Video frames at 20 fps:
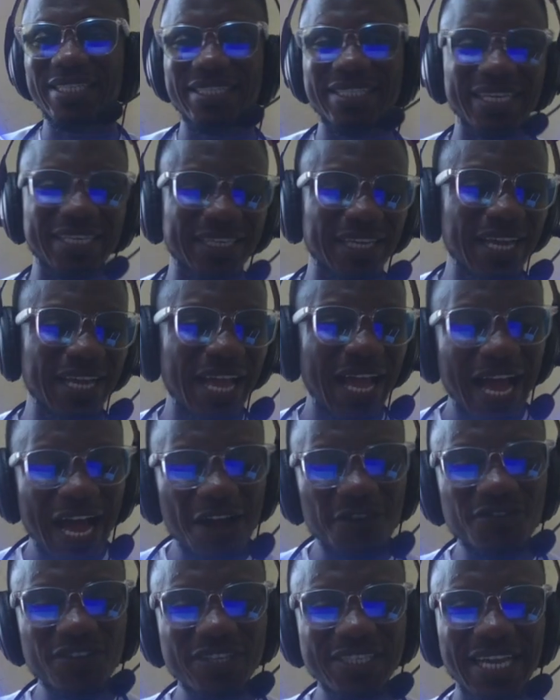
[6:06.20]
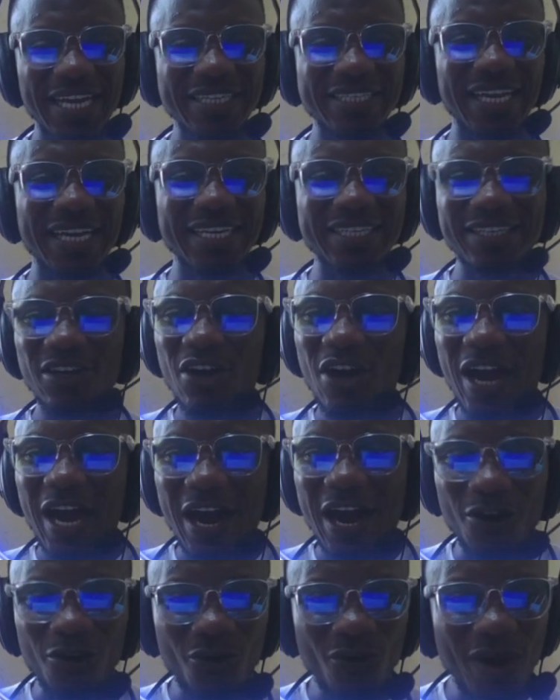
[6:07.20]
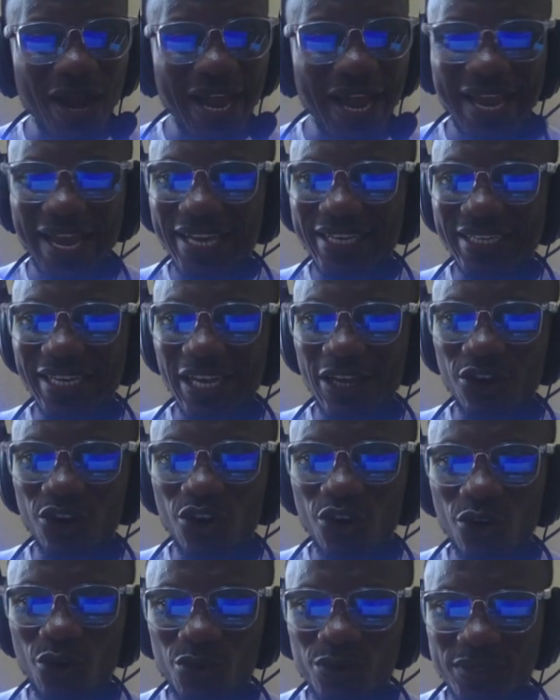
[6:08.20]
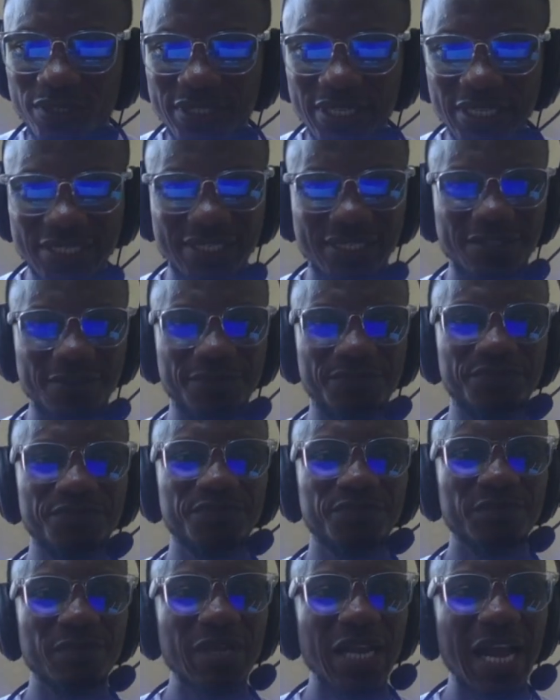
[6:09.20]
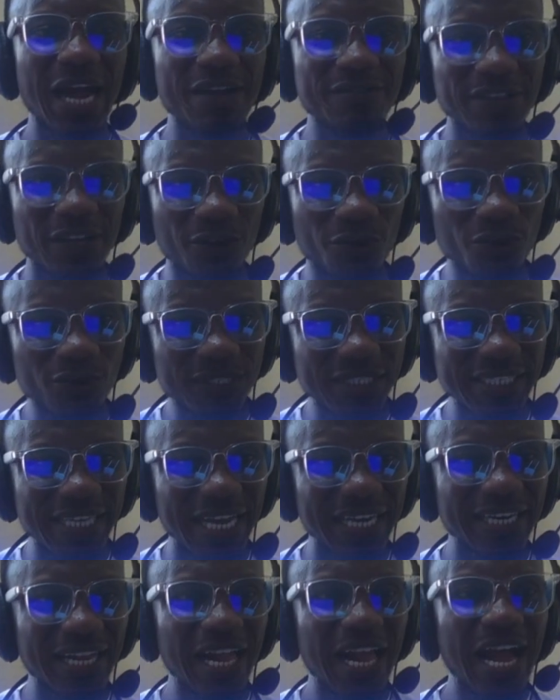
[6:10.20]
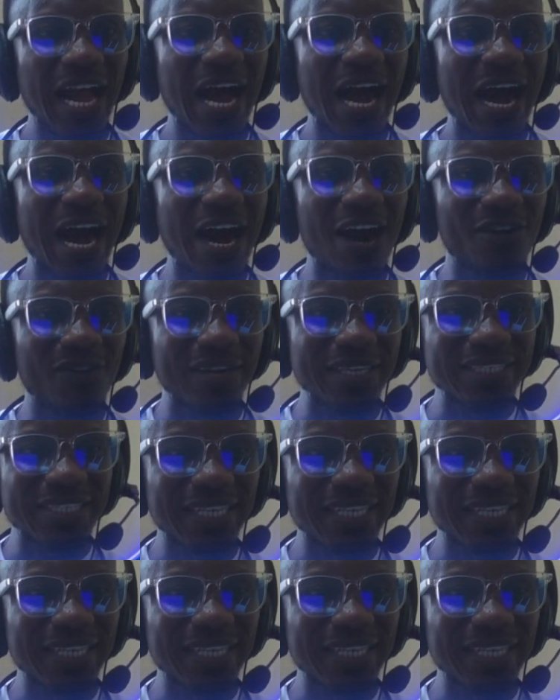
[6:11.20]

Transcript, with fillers: did. Having done that, I'll go ahead and close this. After closing that, I'll right